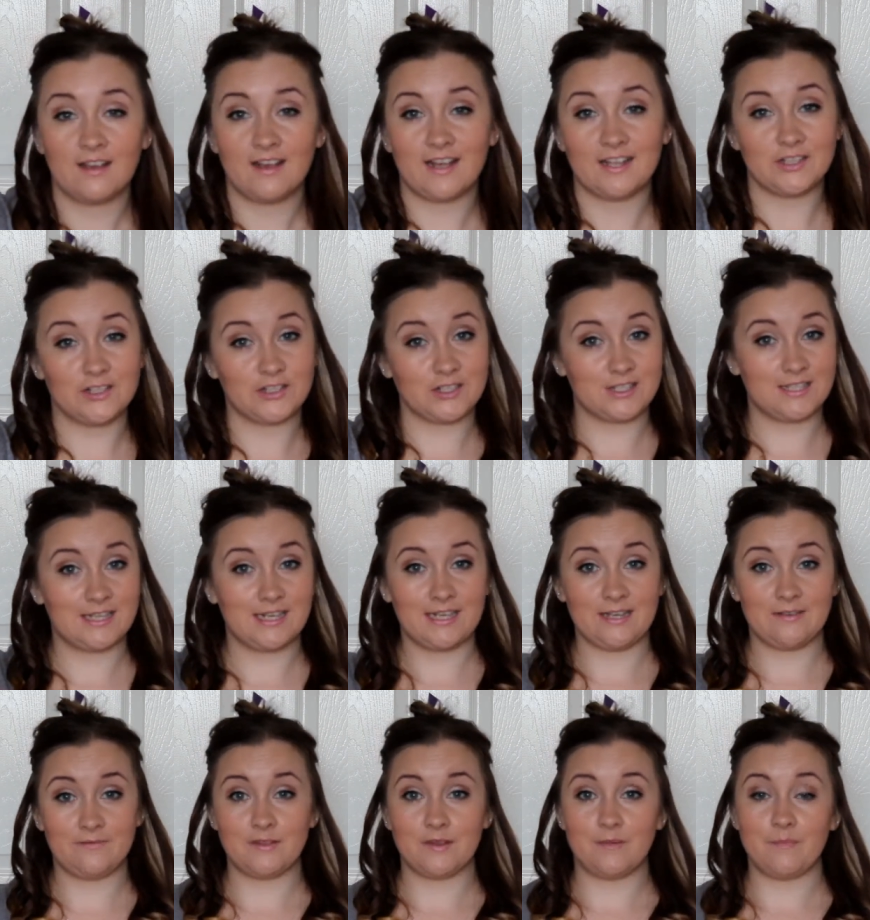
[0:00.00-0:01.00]
and just
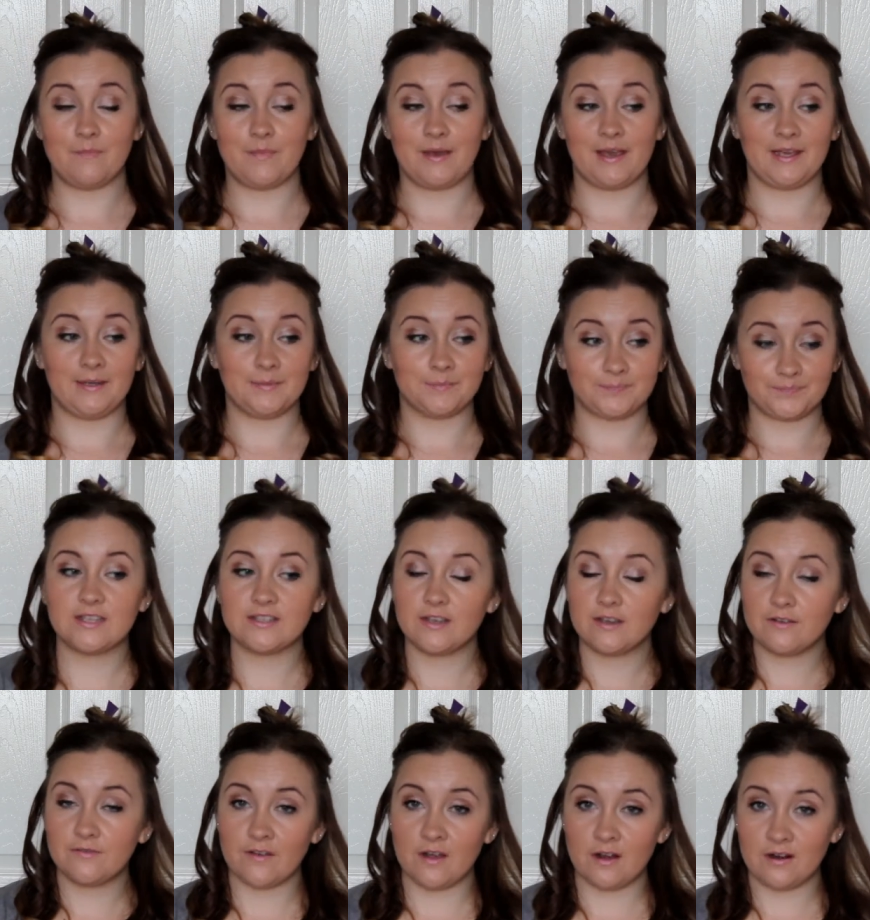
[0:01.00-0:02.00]
leave them be.
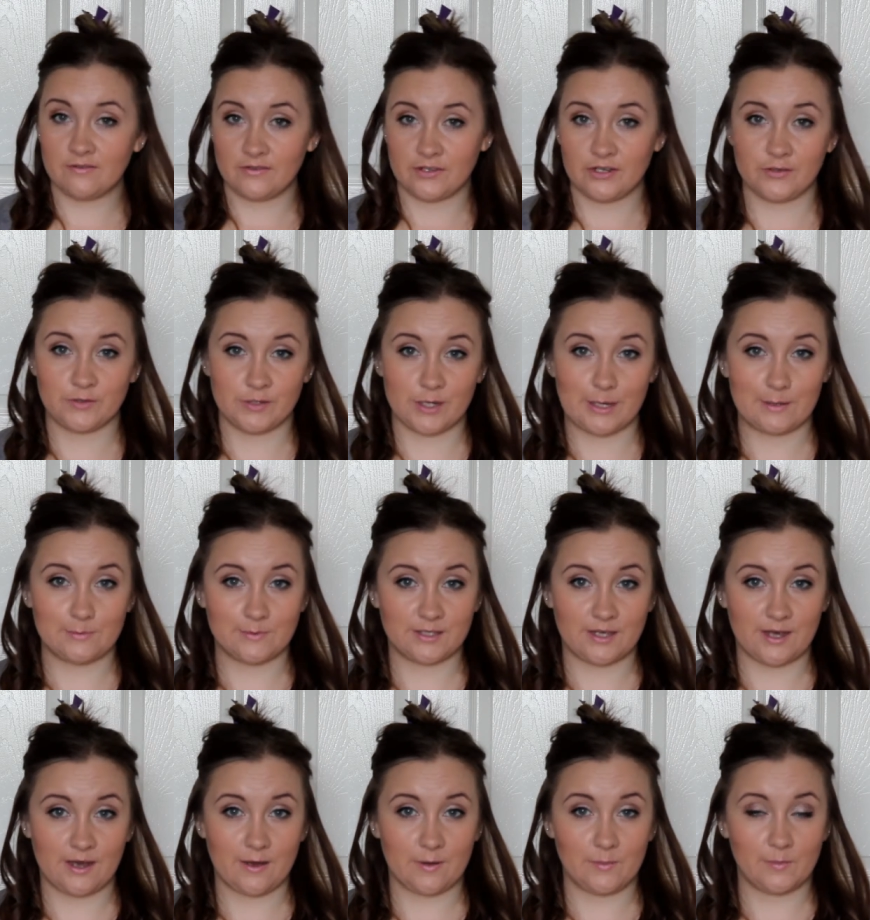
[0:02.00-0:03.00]
So far I've showed you how to
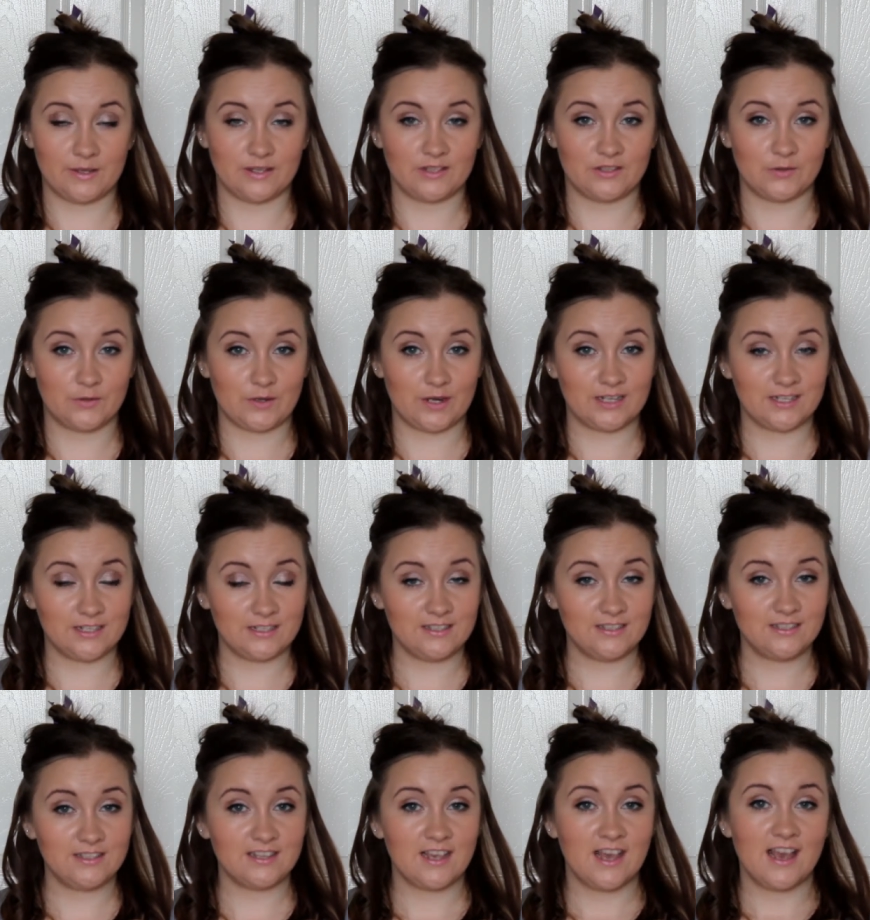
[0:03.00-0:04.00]
curl with
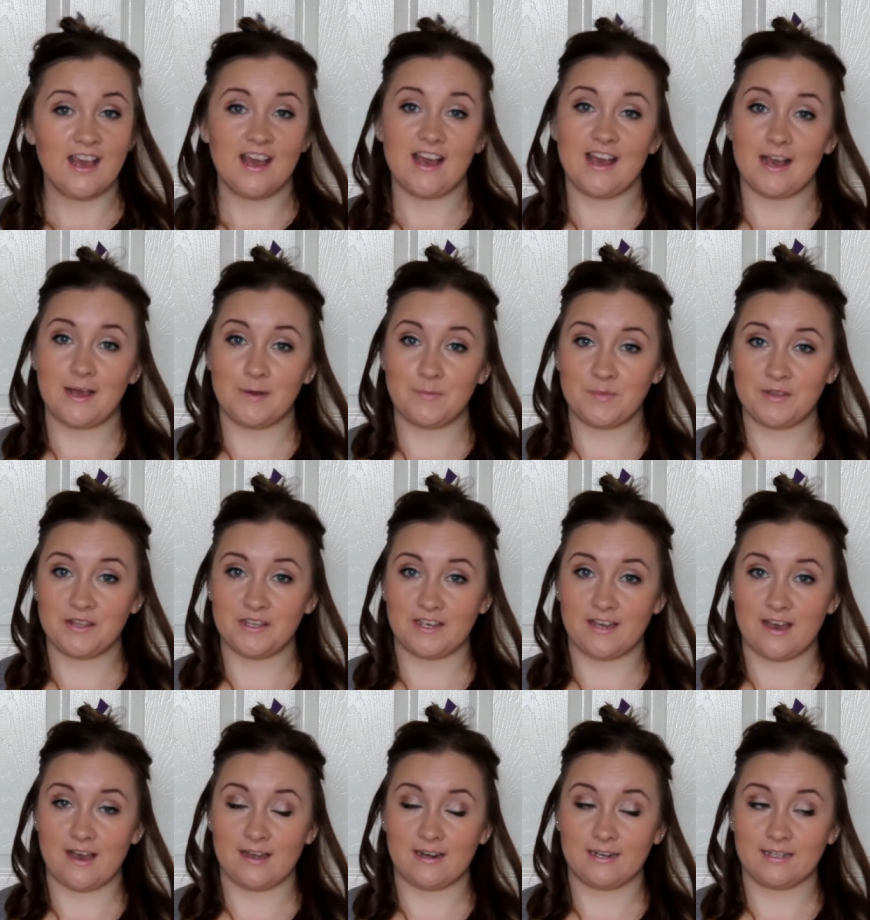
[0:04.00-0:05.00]
straighteners and with a
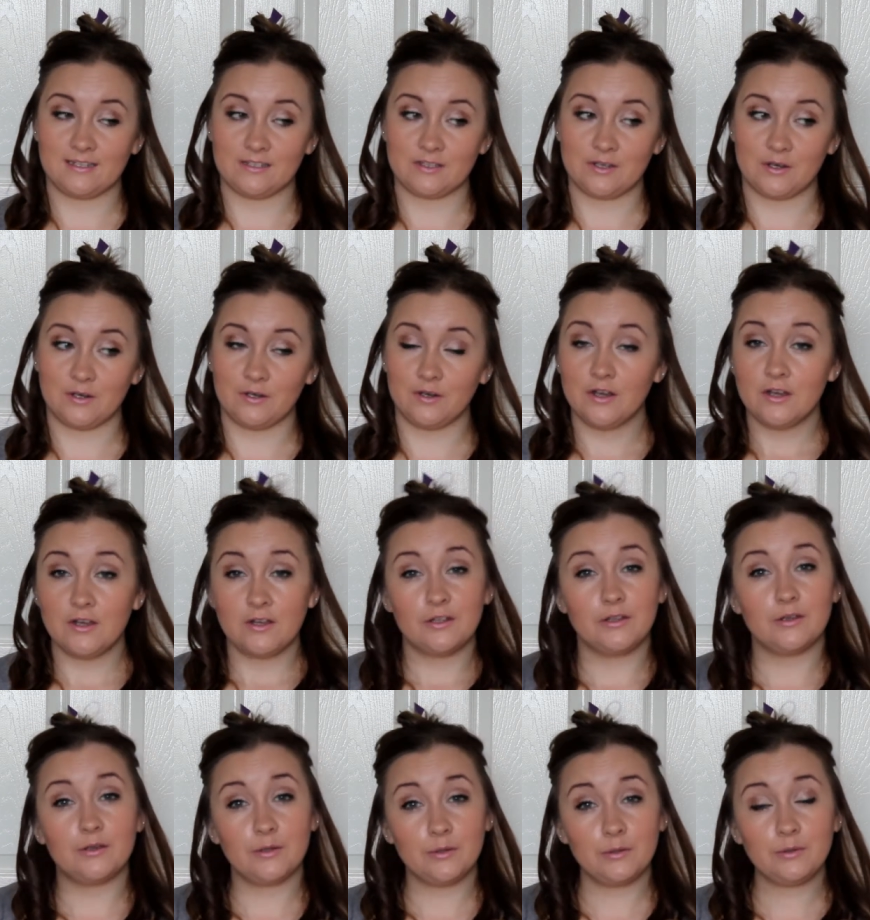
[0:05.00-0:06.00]
curling tong.
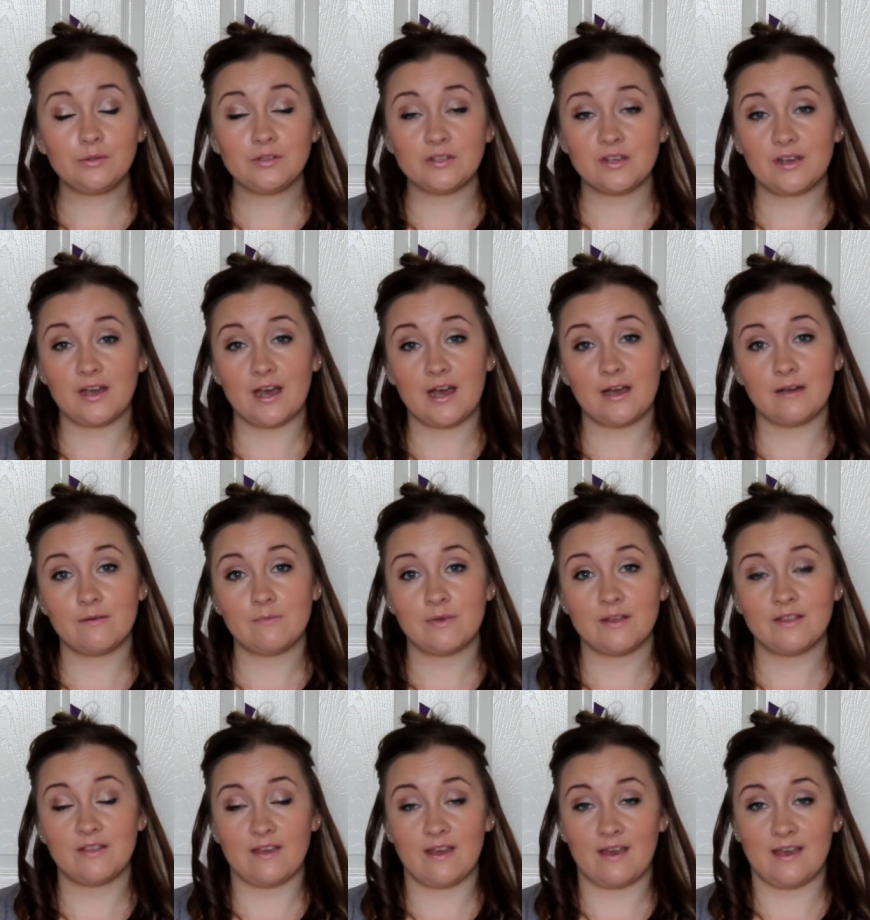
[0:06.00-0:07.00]
You can also curl
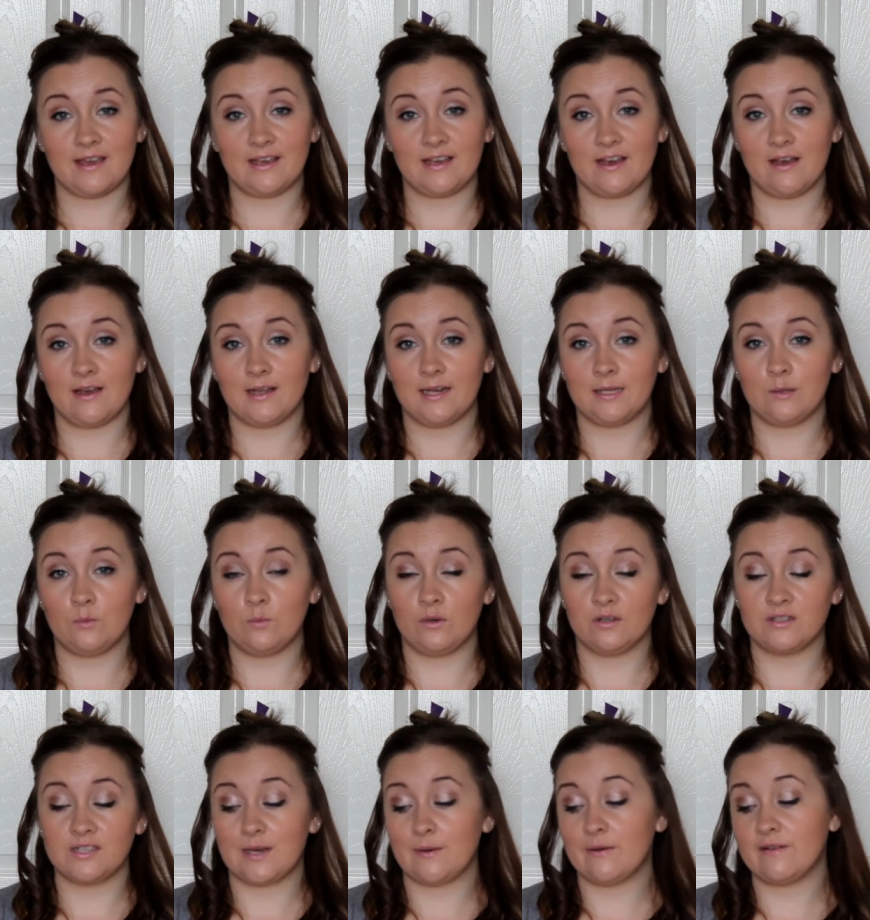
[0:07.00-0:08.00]
with a curling
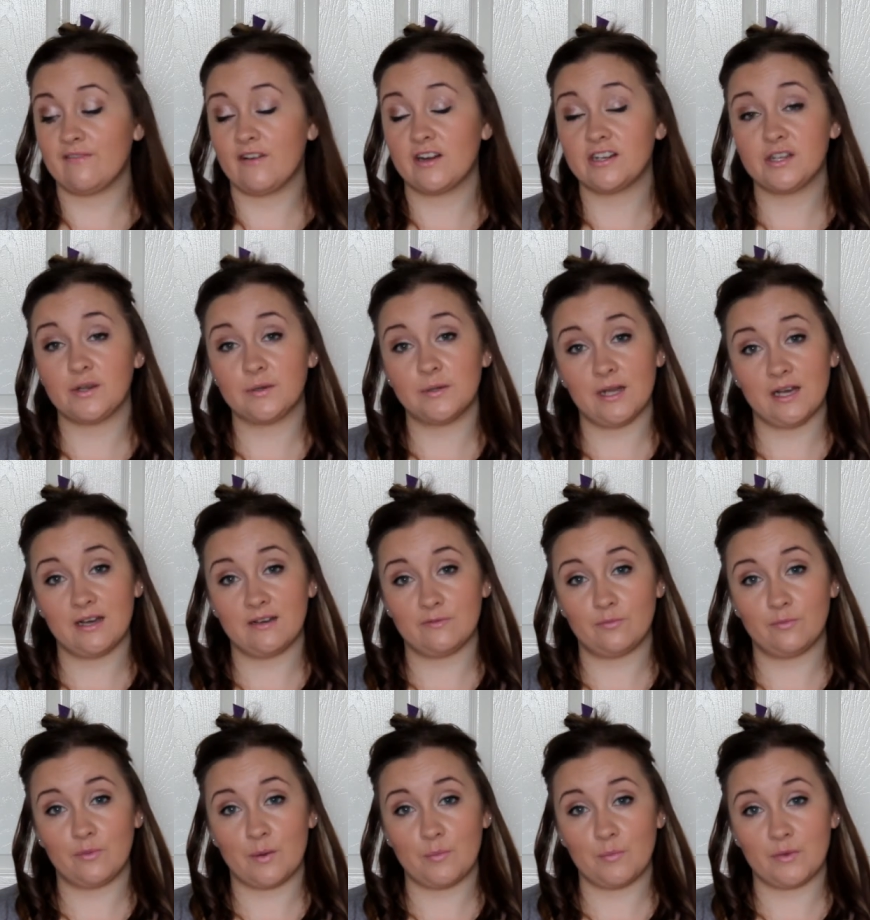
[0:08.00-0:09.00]
wand, however I don't
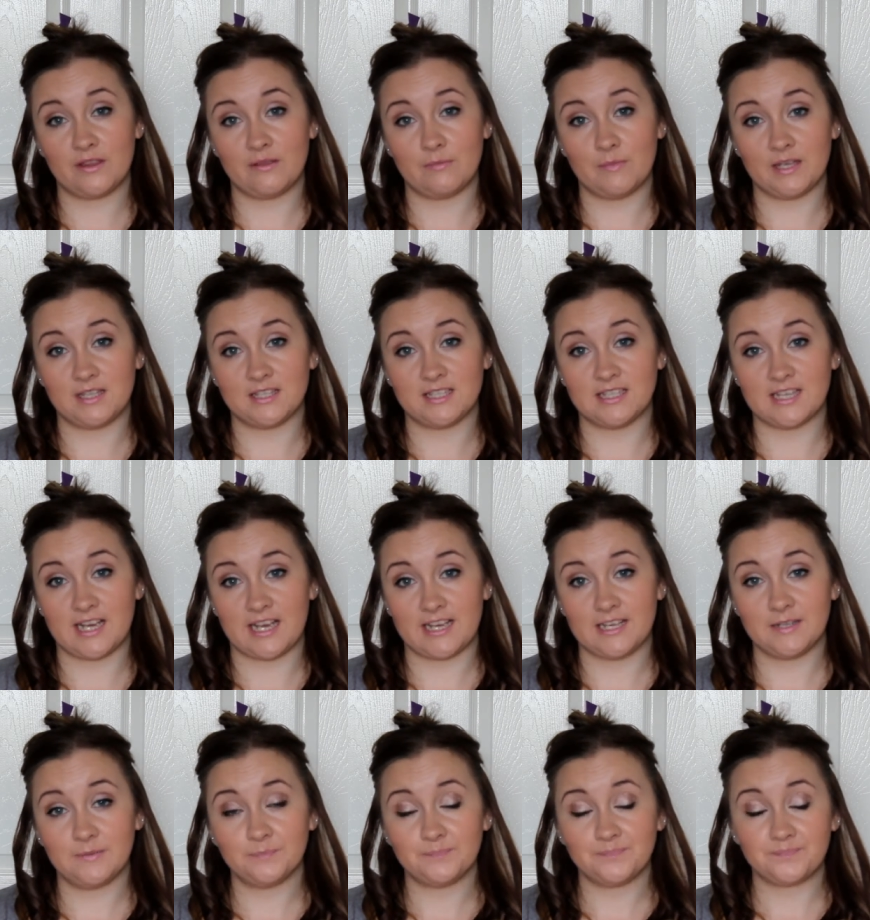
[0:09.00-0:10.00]
have one with me
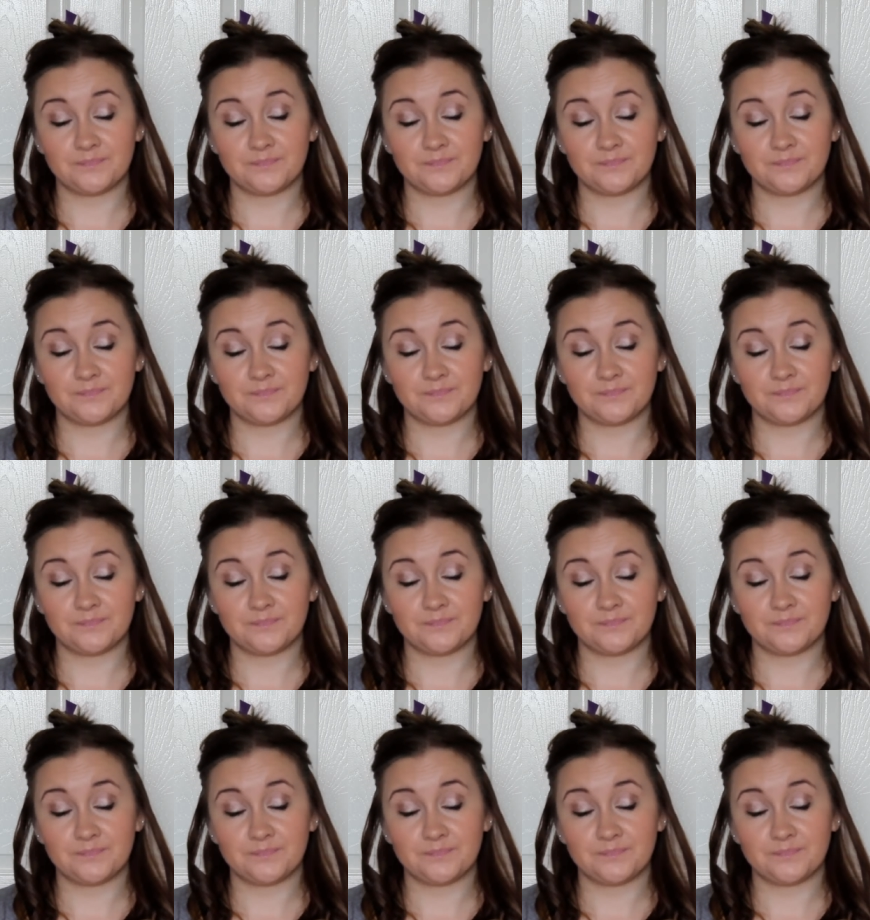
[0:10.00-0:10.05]
today.